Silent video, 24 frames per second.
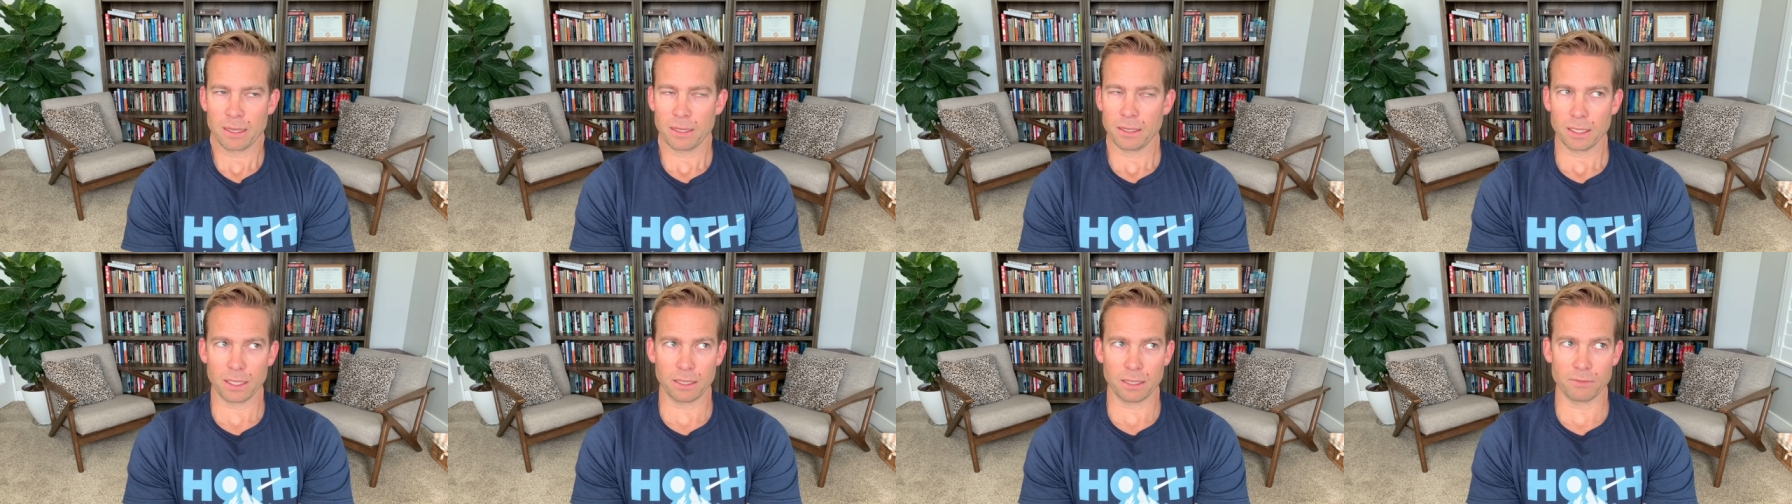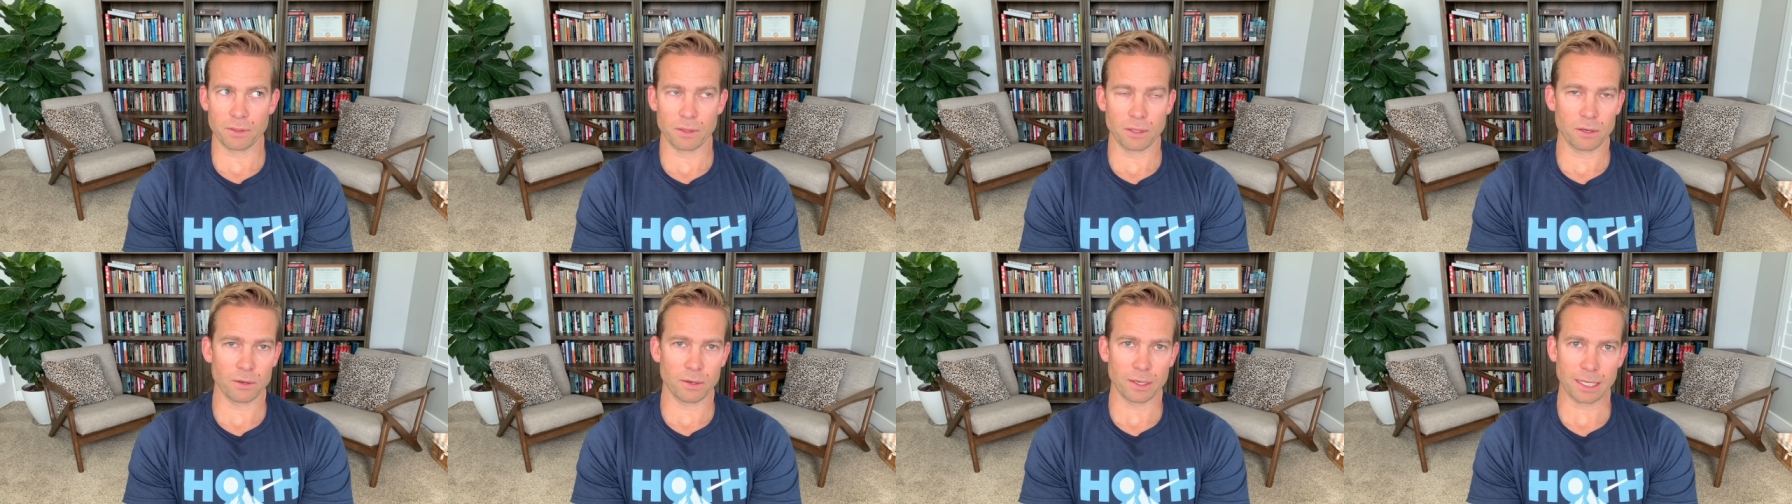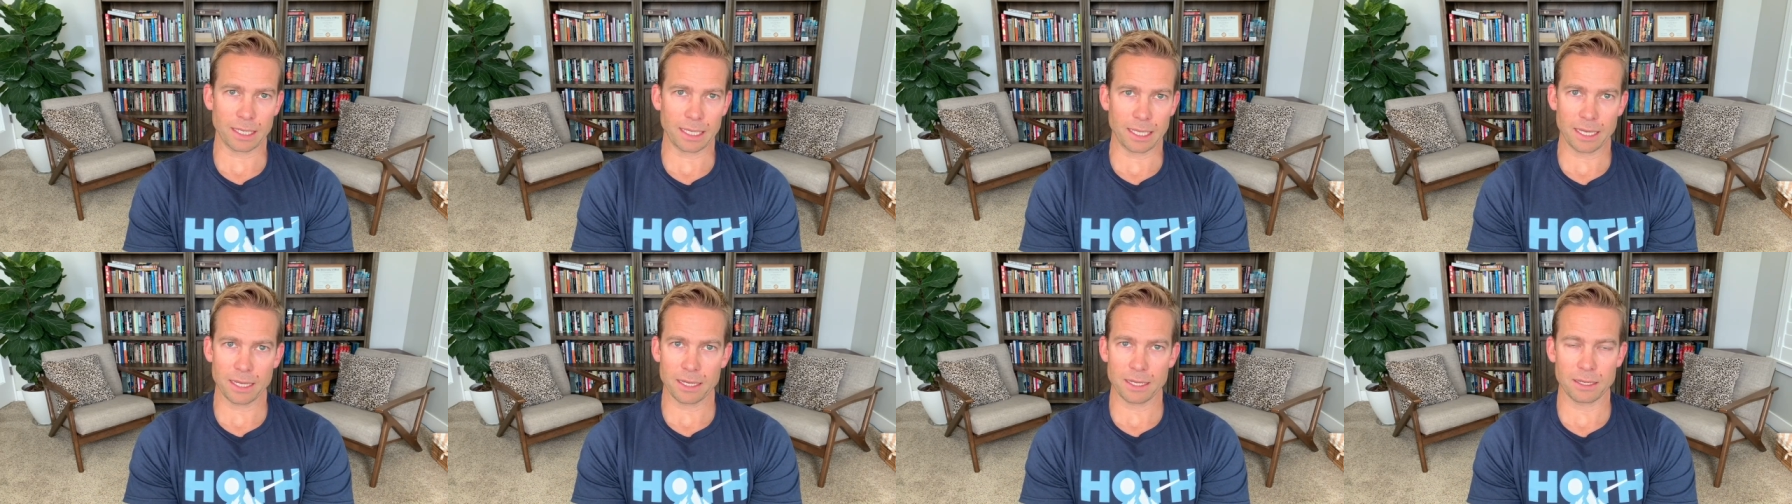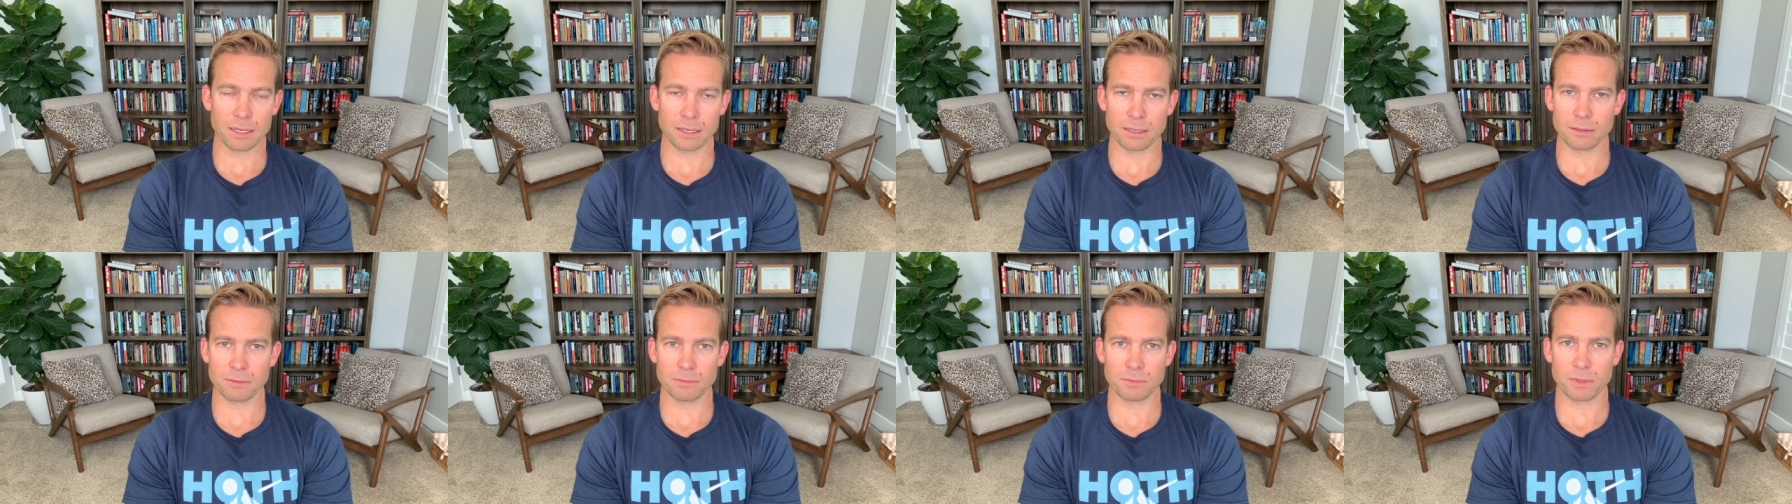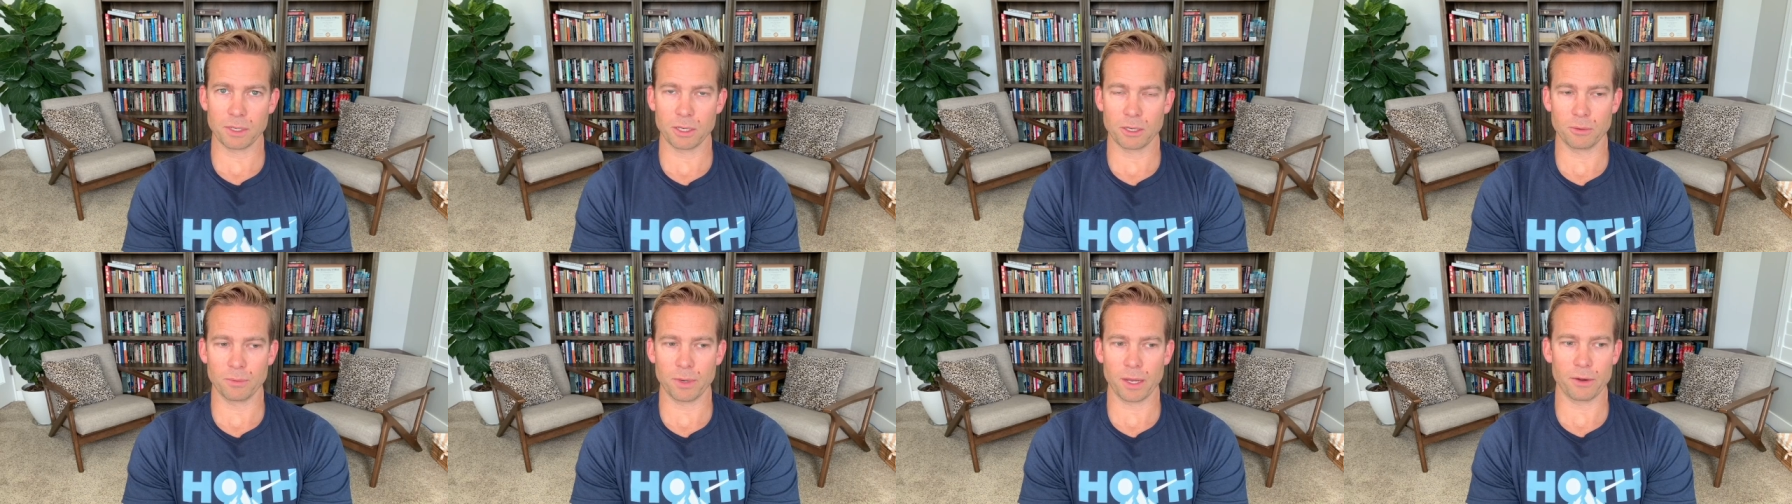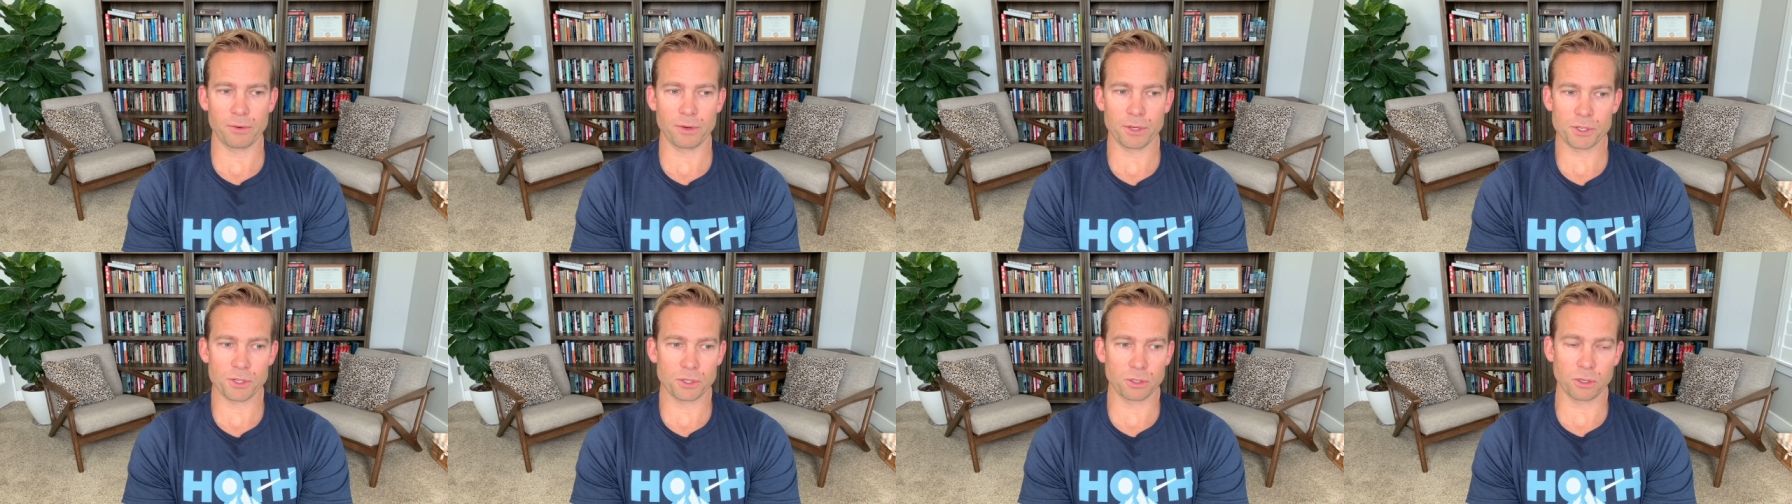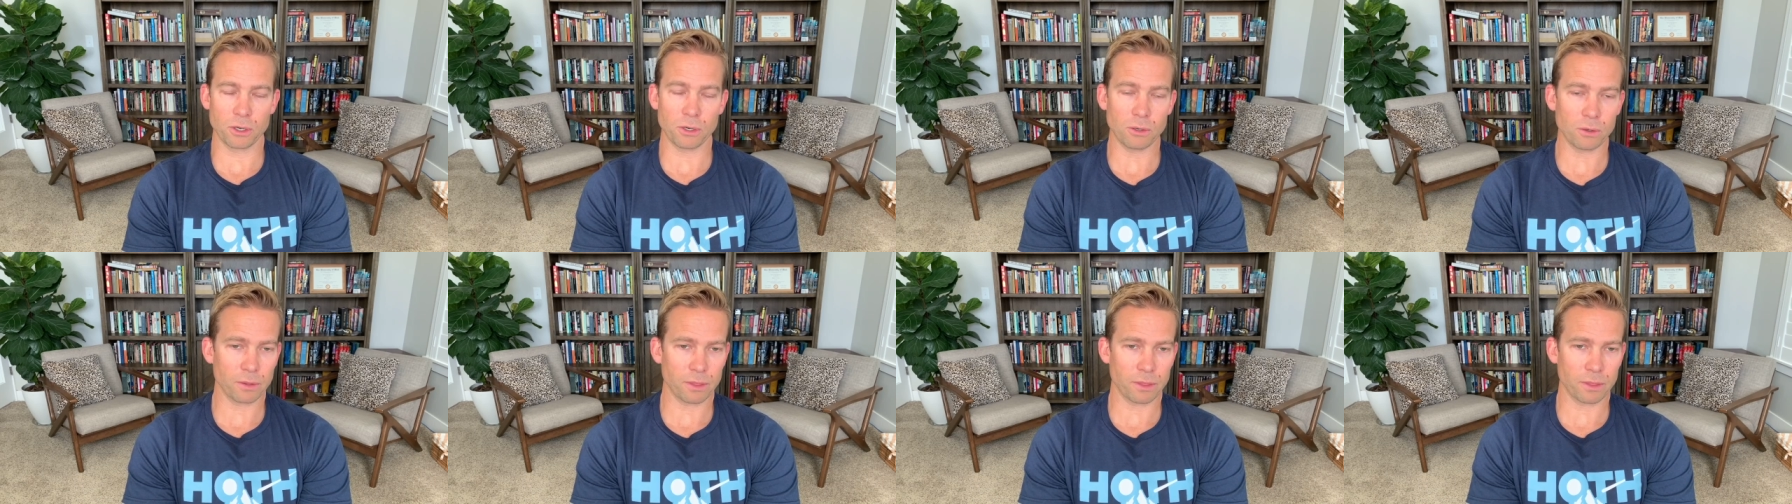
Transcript: Even though, again, you know, my original goal with